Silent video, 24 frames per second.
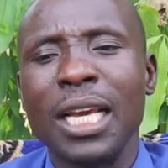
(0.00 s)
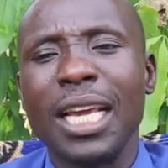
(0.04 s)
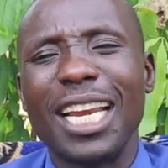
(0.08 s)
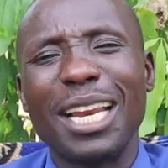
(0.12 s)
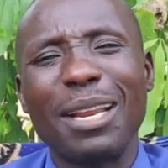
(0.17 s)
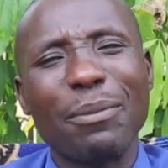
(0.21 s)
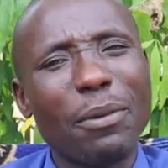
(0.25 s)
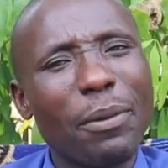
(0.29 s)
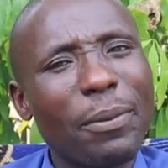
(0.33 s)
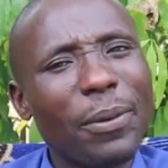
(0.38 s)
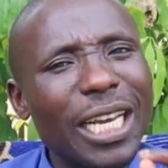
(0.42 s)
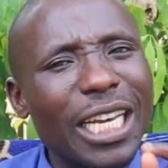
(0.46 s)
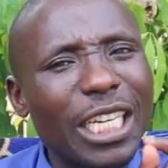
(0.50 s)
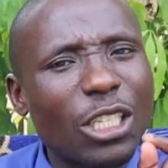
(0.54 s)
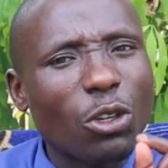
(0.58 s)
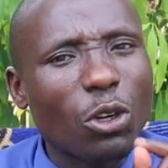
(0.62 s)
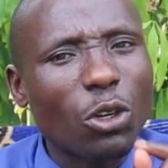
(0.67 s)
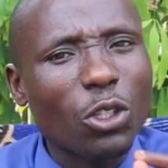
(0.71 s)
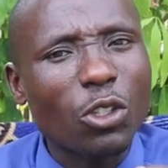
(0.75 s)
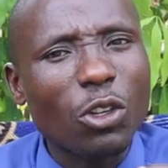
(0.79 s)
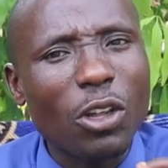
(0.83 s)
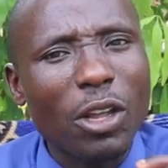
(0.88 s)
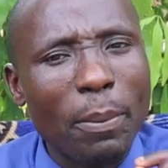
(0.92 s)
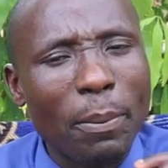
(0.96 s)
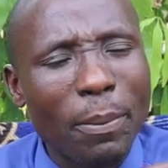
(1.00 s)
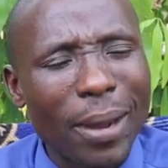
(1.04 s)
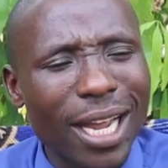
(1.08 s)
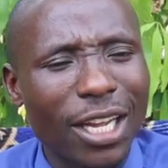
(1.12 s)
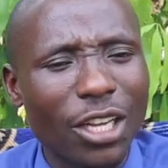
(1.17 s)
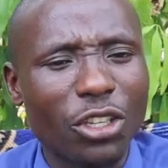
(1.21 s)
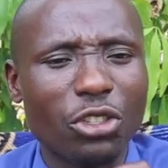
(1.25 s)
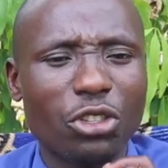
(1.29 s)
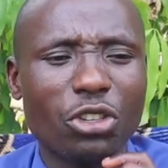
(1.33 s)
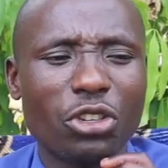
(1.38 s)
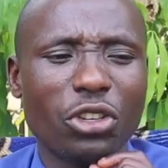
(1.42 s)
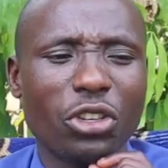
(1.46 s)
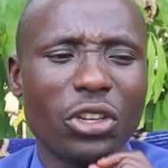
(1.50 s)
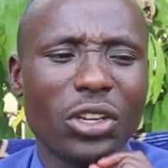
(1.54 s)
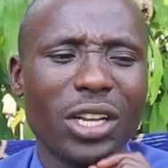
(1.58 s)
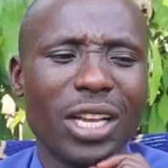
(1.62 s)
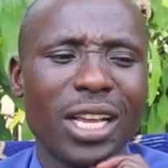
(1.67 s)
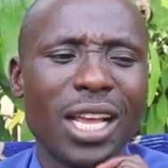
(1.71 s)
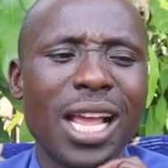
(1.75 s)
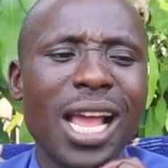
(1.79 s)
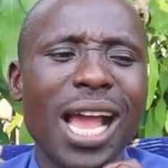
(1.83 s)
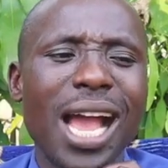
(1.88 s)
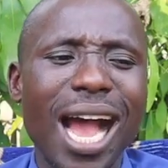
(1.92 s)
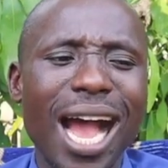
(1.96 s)
Remember, it also emerged
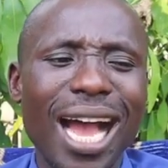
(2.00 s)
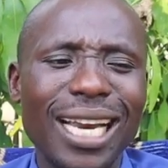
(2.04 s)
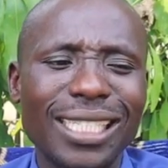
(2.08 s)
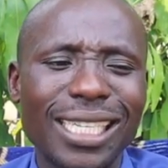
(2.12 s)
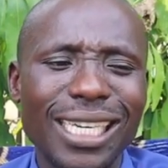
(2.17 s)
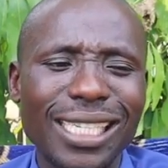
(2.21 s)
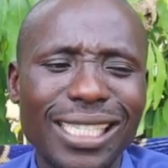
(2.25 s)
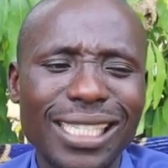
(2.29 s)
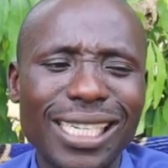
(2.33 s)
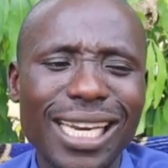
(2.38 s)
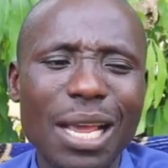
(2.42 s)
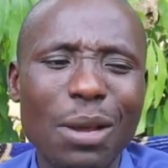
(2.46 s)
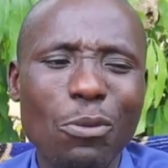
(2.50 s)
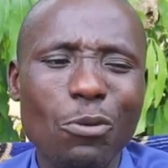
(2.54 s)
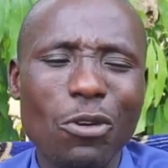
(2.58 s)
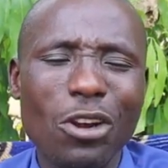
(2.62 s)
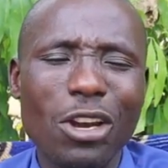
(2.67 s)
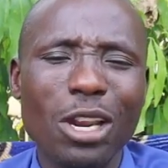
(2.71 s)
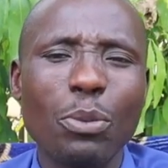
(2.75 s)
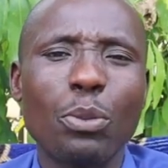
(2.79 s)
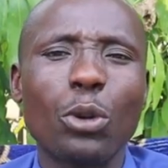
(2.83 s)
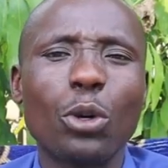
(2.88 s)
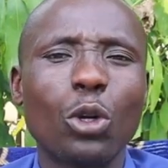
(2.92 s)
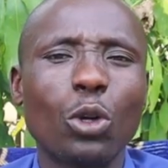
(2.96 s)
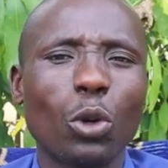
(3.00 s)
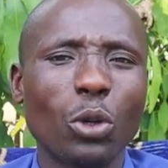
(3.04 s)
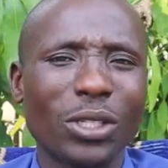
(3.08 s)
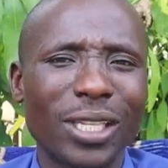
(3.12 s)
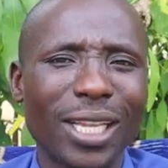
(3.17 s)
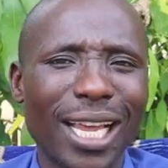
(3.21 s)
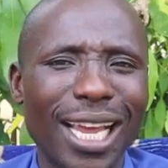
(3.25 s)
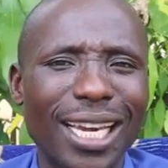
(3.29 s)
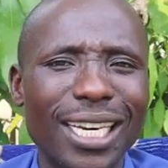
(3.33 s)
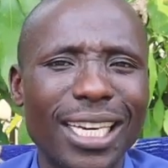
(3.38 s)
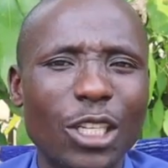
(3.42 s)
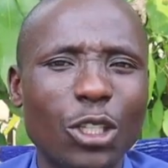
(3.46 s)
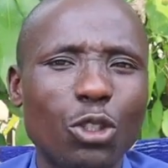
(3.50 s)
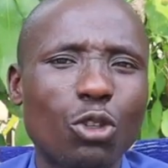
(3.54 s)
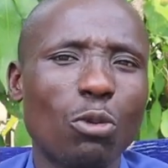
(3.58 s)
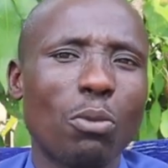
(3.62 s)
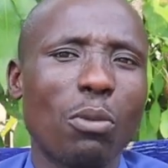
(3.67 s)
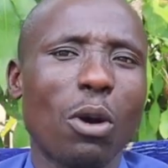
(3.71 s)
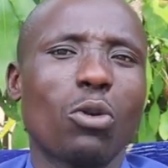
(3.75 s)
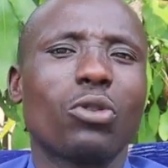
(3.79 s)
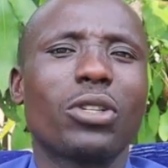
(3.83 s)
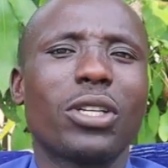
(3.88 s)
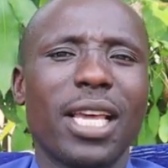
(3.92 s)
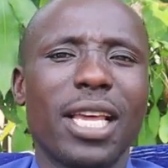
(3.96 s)
at a time William Ruto was heading to
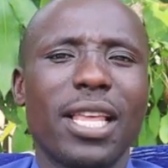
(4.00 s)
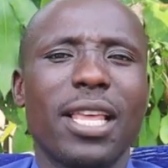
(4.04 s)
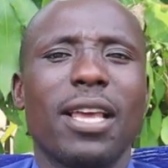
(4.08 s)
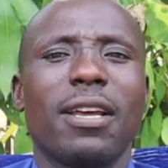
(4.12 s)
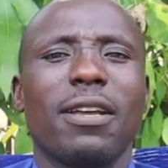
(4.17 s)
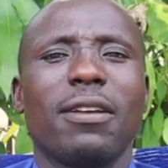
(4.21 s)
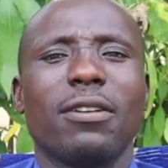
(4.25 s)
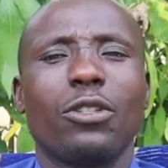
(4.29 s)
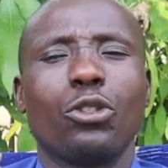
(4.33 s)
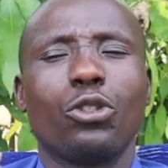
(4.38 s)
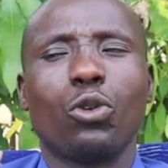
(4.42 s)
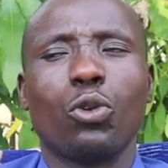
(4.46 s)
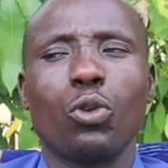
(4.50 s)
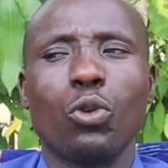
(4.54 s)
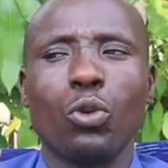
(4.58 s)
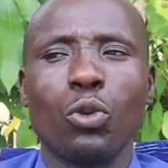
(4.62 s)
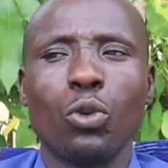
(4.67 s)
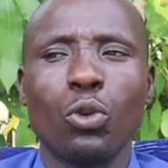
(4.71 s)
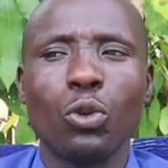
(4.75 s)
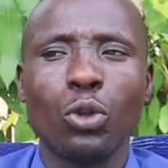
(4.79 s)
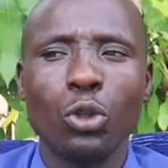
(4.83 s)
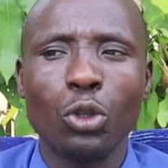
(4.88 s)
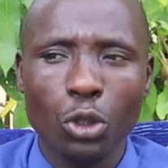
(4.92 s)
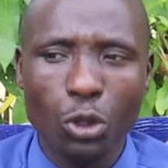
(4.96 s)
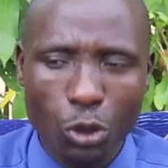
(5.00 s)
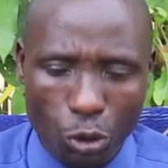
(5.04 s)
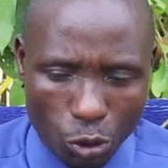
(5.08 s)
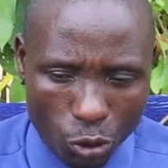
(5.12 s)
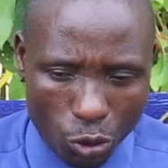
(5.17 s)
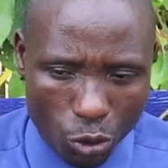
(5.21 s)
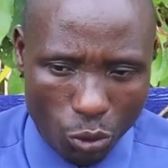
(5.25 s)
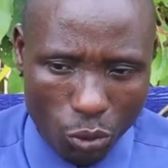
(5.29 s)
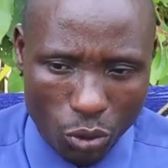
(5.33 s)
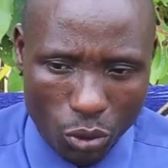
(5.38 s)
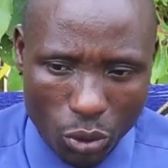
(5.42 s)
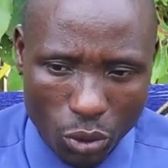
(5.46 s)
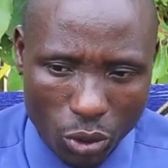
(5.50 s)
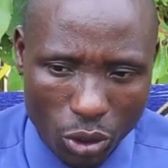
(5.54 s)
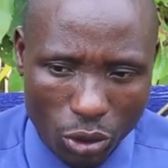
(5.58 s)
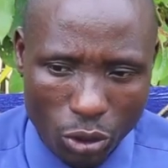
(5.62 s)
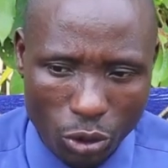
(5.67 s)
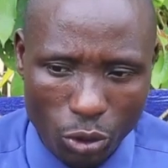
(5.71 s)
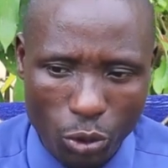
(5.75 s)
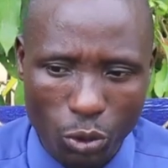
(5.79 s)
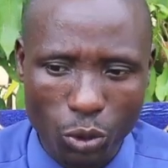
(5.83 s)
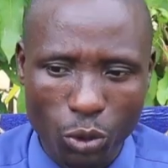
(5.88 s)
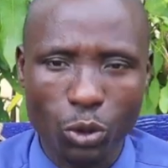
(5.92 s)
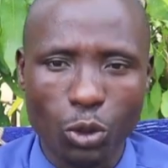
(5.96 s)
Mount Kenya, to
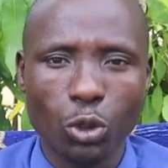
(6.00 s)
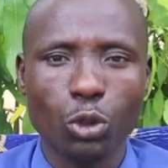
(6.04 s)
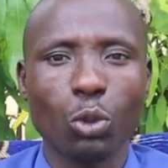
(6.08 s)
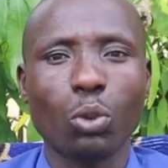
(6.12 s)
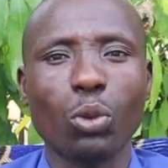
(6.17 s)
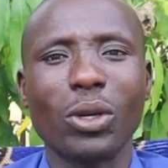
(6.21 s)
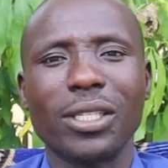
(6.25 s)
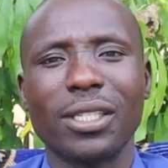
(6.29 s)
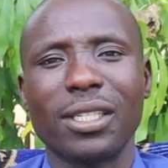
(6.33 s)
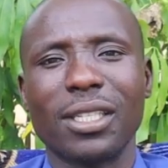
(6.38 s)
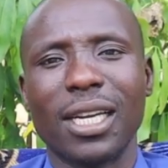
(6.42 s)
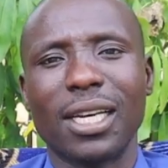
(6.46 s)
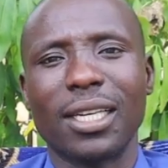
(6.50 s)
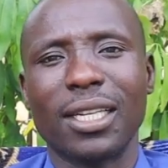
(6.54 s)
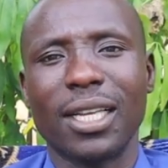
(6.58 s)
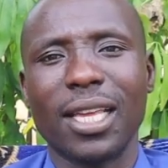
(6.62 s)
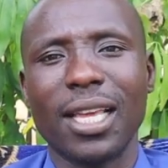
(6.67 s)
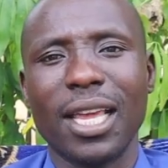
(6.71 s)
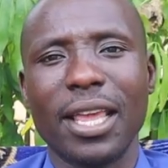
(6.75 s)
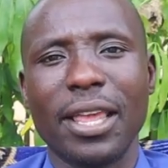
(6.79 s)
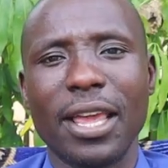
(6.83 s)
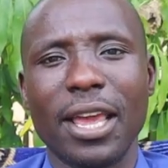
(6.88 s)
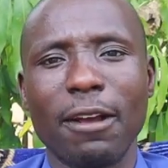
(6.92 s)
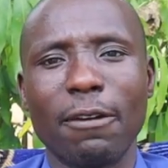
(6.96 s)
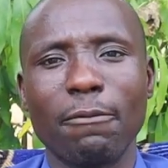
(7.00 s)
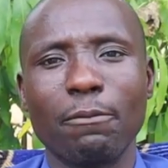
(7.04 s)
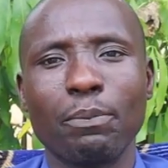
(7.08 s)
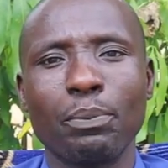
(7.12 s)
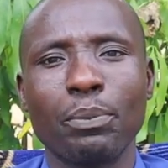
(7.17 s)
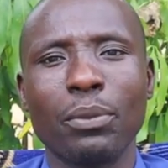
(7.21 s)
Western Kenya.